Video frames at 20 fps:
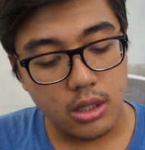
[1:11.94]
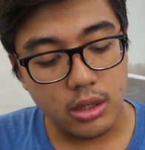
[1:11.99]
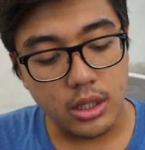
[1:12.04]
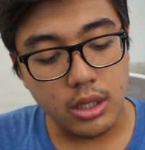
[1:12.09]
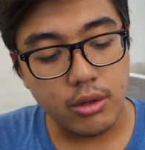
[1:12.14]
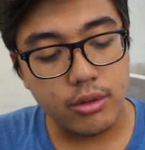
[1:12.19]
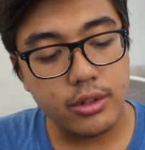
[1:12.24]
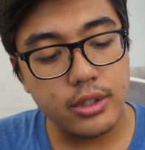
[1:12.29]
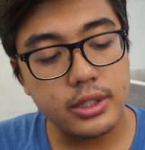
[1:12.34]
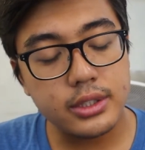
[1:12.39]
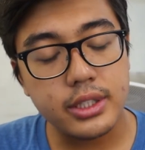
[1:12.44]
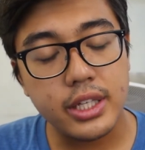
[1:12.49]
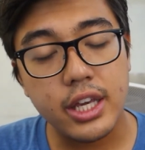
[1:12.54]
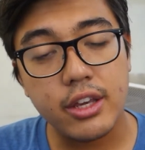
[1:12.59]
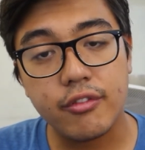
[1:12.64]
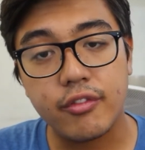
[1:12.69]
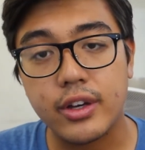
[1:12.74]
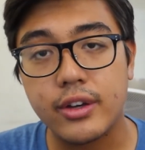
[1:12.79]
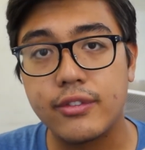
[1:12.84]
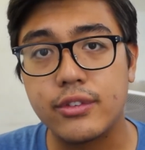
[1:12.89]
Now this
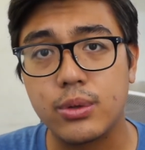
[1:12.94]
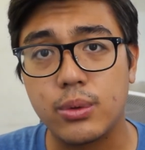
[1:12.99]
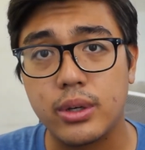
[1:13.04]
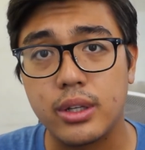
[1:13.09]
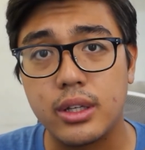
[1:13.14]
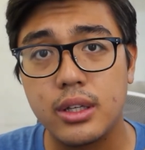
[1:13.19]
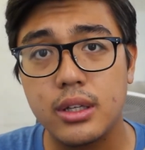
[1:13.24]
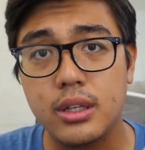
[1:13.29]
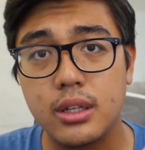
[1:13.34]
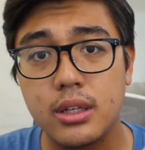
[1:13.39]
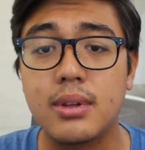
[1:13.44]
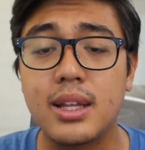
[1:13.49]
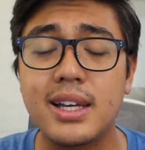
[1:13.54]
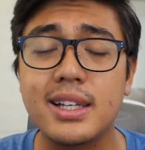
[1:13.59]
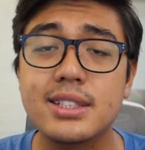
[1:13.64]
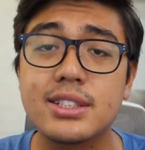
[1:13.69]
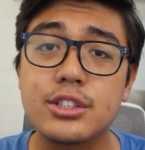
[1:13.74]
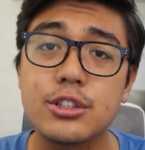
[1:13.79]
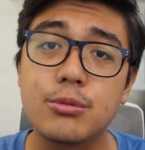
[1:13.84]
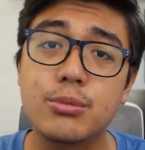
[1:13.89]
A520
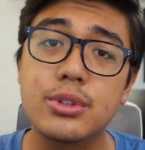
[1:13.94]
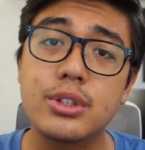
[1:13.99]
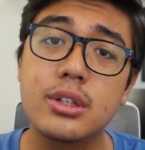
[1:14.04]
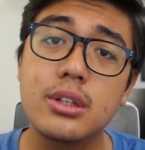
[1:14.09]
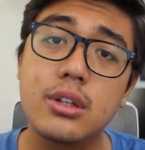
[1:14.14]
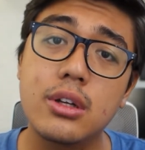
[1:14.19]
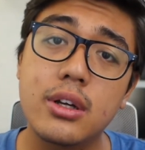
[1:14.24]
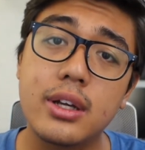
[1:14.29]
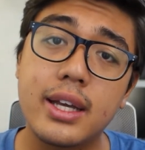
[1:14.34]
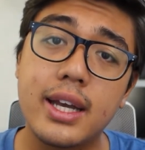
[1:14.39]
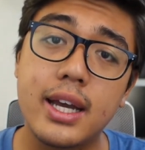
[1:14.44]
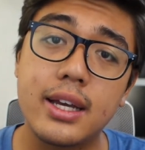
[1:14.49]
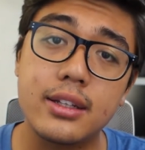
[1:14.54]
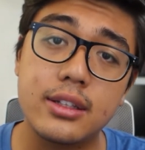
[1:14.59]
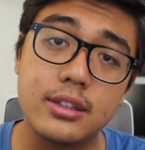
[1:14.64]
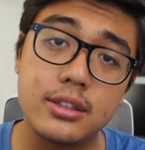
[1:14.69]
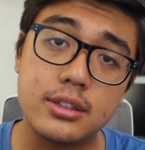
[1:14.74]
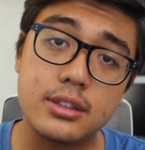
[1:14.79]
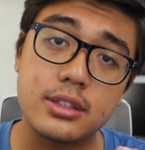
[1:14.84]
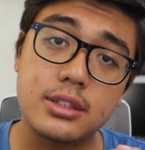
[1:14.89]
lies somewhere along
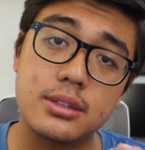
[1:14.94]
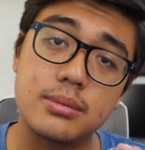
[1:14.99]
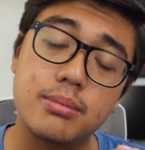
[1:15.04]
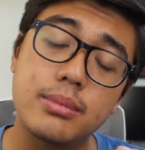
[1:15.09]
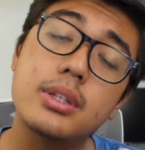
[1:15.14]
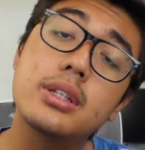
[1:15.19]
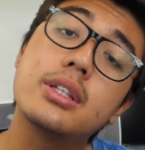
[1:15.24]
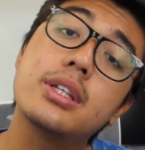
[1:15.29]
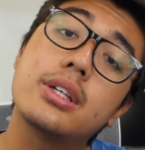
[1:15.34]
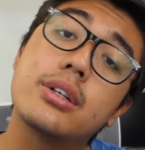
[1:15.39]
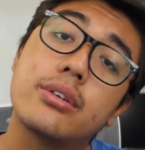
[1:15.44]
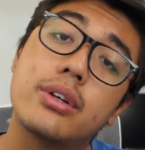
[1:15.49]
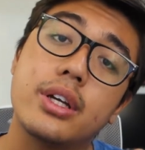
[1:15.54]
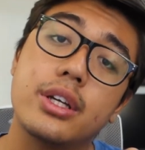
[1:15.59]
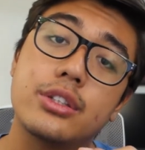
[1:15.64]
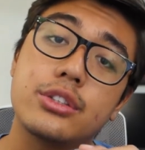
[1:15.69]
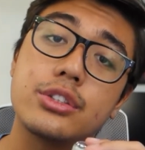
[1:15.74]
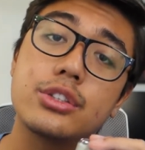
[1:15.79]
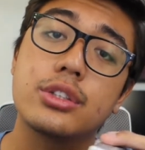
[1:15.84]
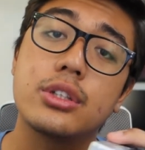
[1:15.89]
Canon's mid-tier
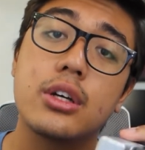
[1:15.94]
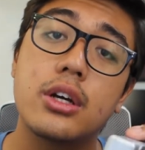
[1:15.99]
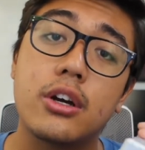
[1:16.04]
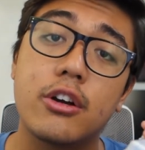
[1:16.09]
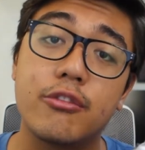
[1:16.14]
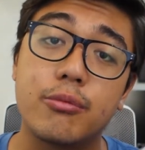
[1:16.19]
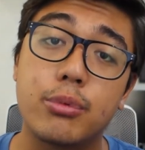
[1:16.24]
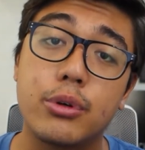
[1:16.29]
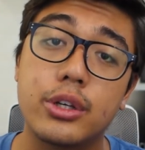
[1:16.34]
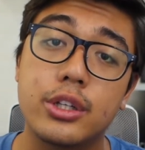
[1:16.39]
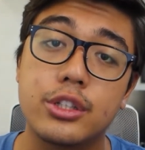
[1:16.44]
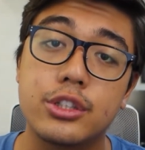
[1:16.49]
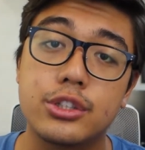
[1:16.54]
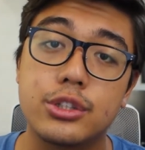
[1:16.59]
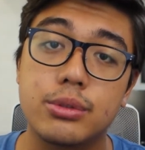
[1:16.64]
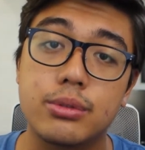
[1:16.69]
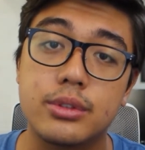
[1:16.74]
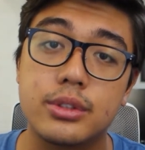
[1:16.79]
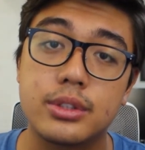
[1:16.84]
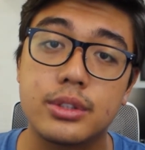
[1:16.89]
range of
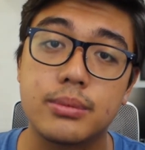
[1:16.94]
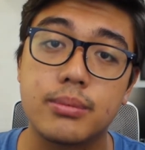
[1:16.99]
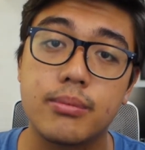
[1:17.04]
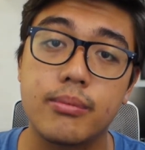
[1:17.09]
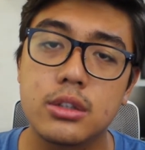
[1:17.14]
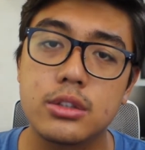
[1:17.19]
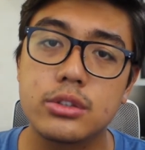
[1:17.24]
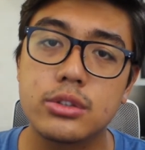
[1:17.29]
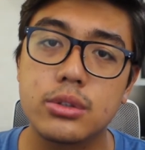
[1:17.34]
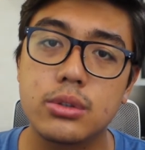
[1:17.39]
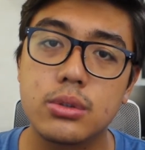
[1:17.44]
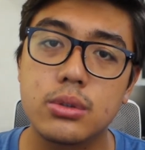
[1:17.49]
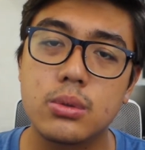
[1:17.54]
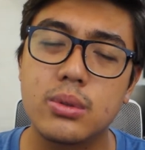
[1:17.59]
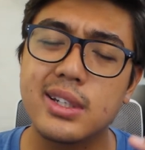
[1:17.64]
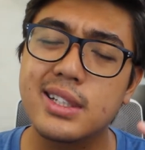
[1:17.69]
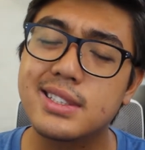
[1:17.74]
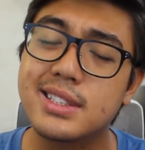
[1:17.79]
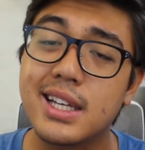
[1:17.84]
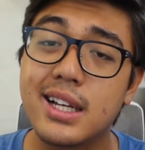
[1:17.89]
point-and-shoots. So
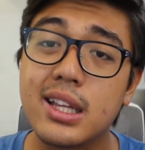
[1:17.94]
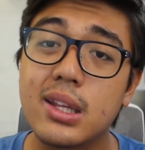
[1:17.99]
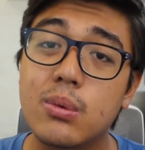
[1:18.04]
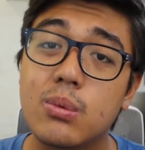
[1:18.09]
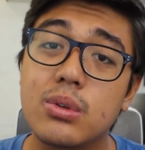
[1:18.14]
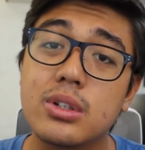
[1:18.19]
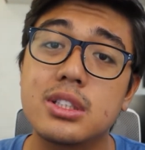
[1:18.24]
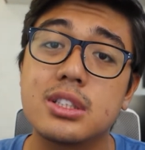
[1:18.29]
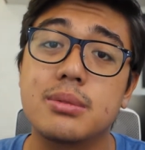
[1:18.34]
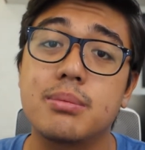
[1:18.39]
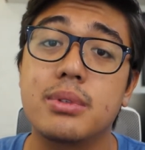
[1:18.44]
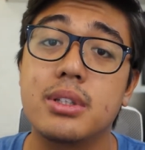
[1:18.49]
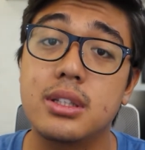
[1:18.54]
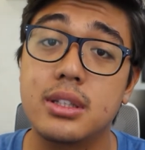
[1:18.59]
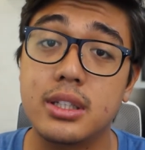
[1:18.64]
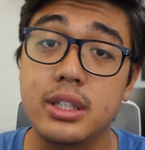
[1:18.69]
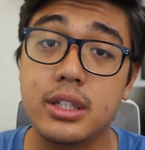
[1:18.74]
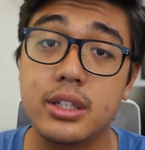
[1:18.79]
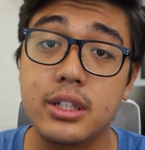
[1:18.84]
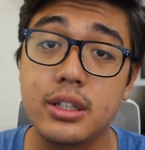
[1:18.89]
what exactly was
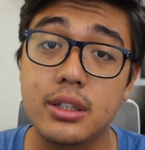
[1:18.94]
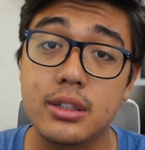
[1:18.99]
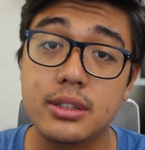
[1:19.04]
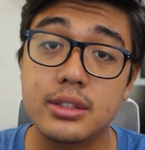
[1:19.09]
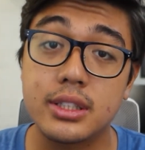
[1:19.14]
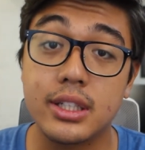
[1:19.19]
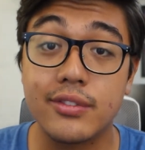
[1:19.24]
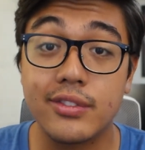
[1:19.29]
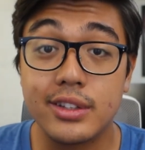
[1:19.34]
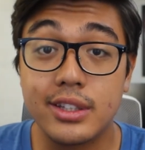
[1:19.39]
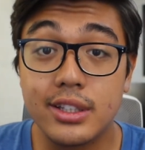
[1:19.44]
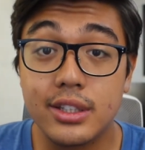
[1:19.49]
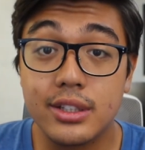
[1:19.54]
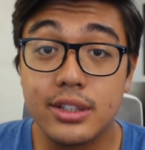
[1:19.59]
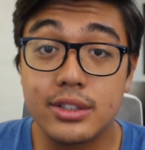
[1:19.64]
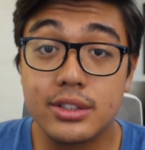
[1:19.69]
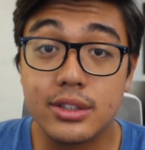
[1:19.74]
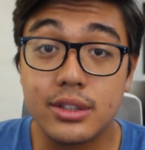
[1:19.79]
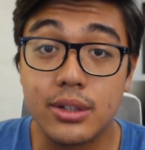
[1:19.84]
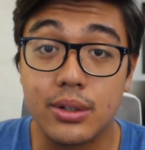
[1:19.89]
mid-tier 17
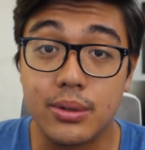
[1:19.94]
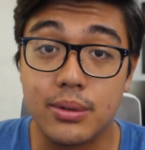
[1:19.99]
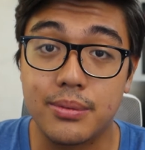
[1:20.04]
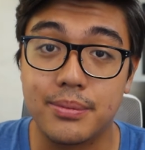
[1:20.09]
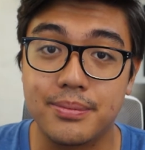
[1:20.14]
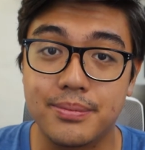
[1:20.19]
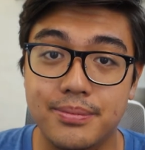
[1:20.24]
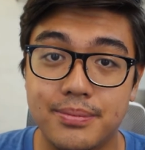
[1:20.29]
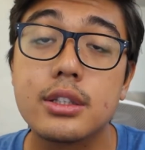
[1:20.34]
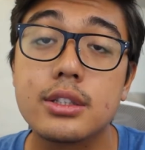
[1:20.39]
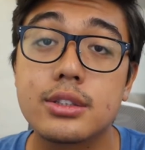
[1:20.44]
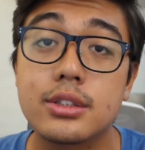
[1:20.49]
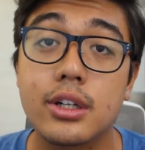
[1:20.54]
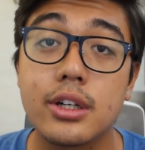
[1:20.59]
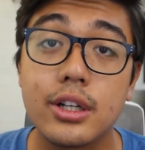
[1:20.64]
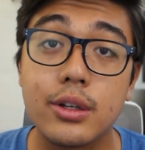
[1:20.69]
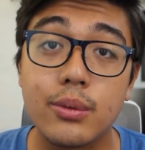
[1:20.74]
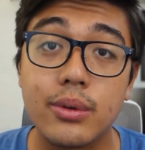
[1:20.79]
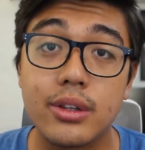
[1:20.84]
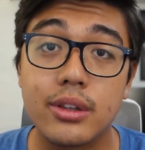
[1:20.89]
years ago?
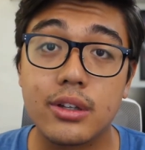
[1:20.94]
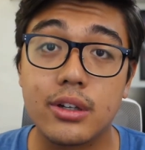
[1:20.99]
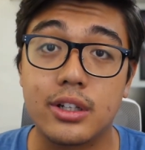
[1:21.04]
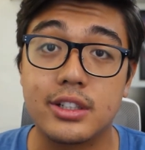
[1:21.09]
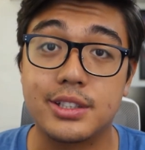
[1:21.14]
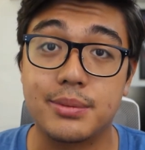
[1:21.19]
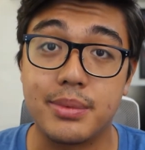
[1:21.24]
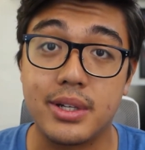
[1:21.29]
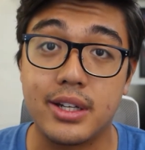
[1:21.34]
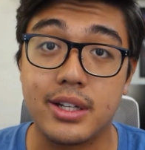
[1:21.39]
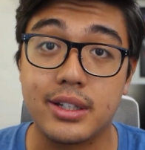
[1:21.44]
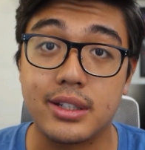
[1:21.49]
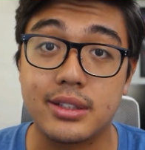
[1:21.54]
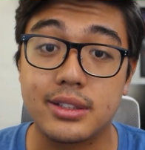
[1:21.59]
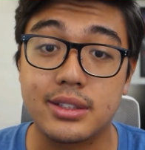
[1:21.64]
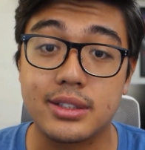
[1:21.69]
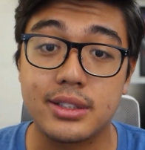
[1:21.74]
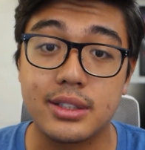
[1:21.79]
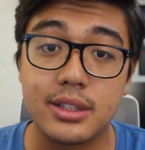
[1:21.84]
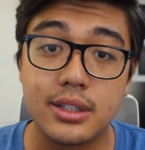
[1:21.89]
Starting with
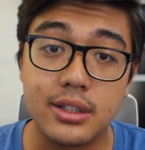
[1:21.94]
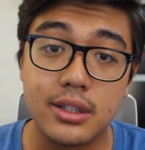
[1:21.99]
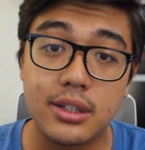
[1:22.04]
cosmetics.